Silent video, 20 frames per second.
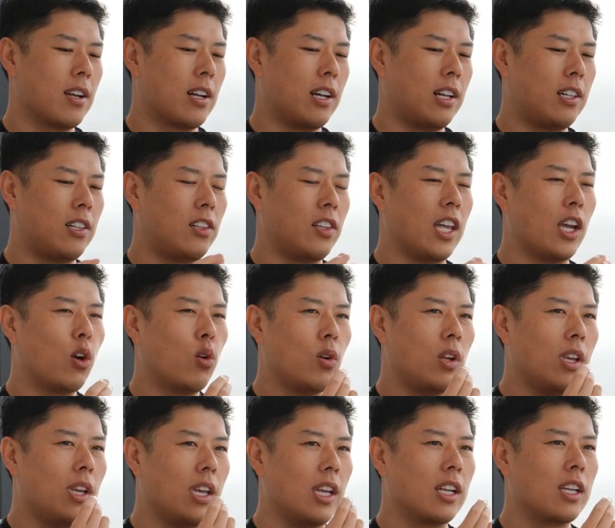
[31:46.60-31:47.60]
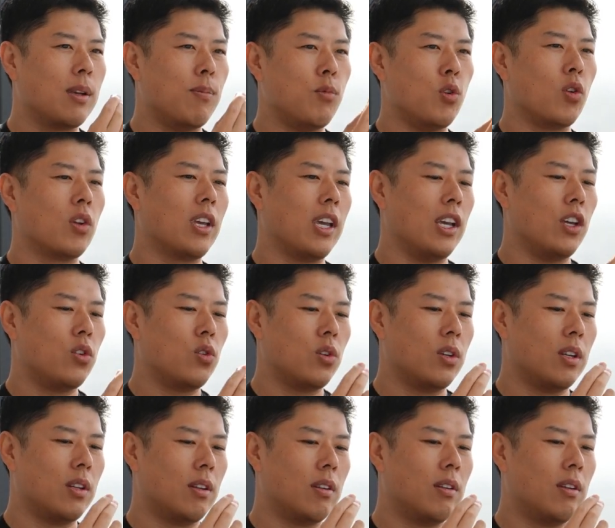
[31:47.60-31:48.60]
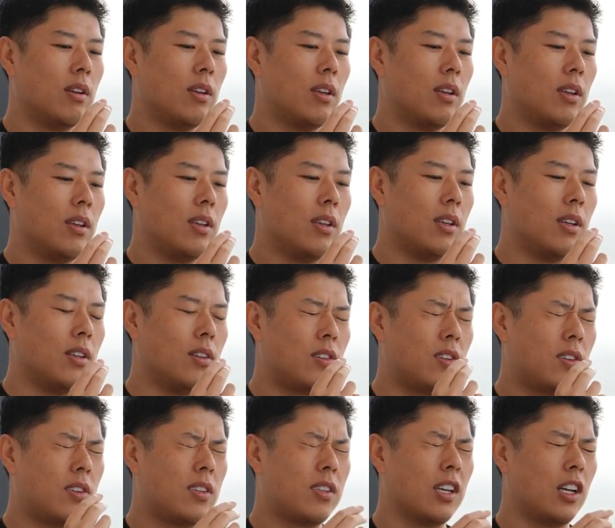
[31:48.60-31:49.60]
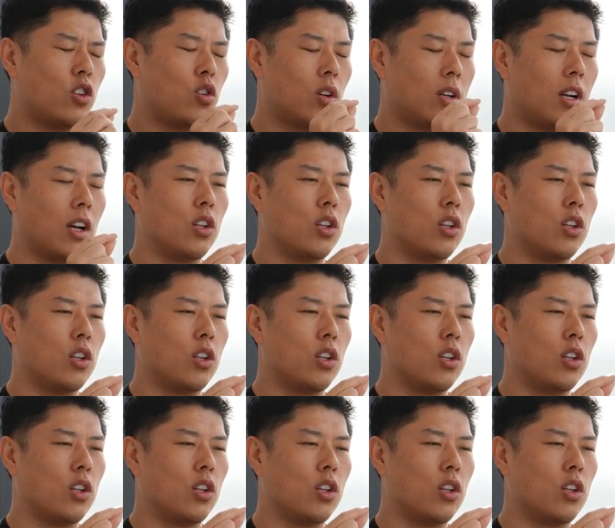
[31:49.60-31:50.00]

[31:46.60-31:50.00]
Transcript: Clarity in communication is such an